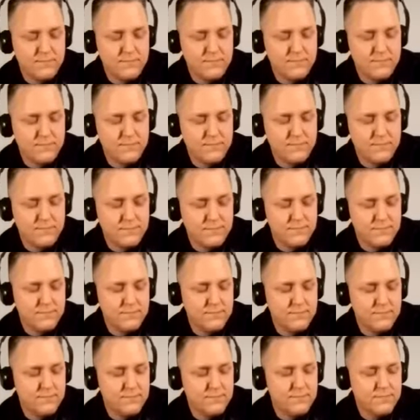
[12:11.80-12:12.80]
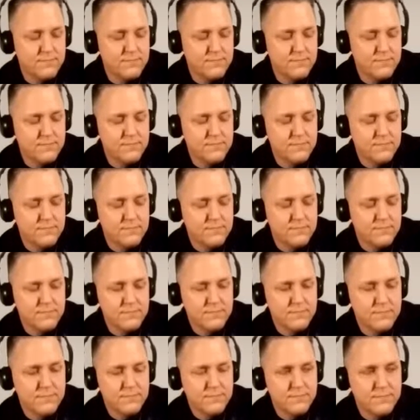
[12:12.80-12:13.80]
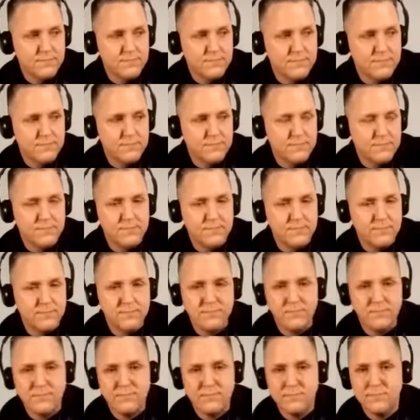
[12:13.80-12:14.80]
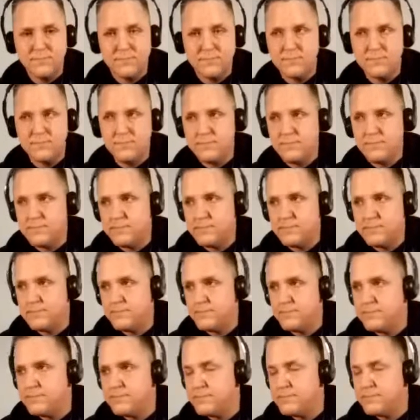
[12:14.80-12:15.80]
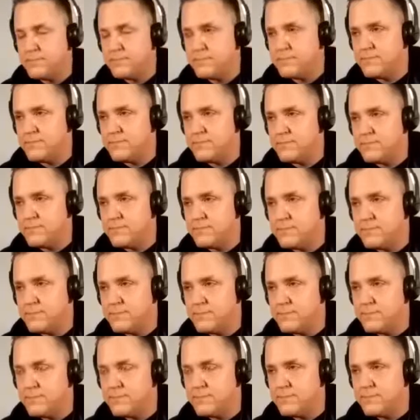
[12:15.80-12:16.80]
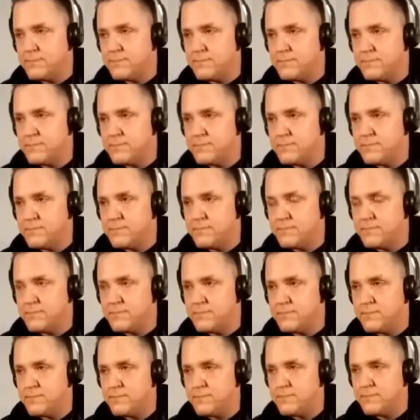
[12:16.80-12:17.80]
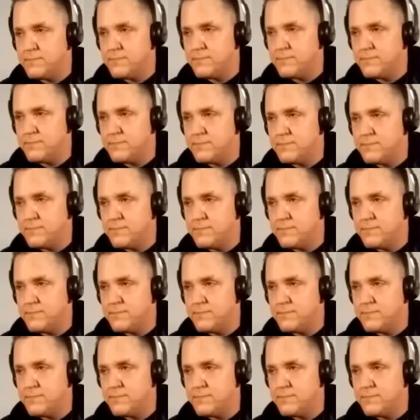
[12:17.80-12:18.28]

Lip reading: [no speech]